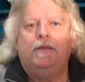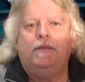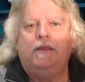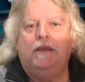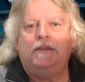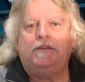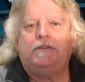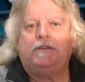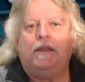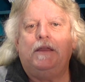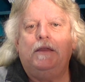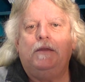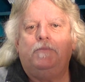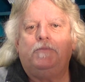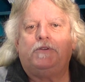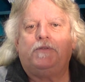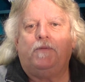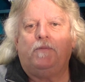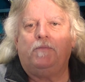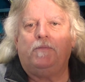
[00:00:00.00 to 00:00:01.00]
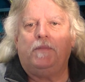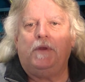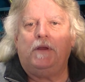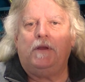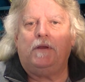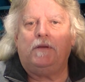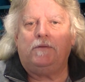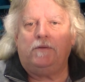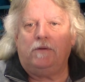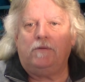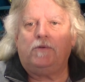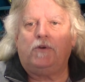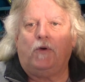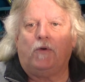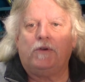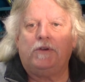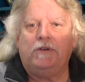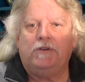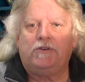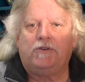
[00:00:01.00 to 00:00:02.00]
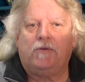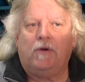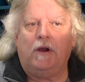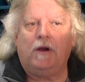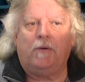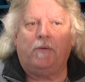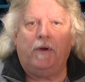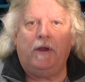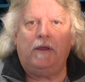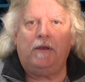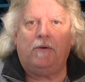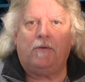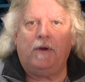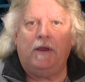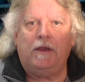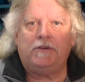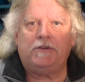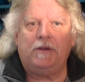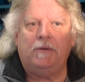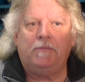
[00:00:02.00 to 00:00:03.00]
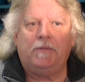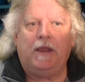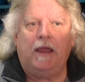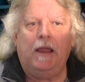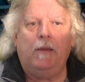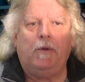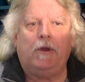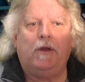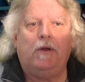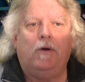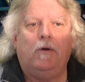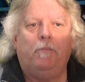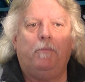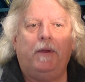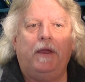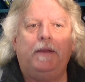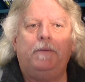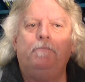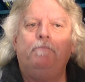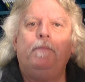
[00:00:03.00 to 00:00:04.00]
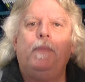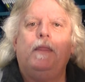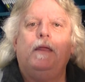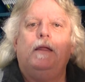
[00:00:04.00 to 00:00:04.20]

this stems from, uh, you know, of course, his drug arrest some time ago, but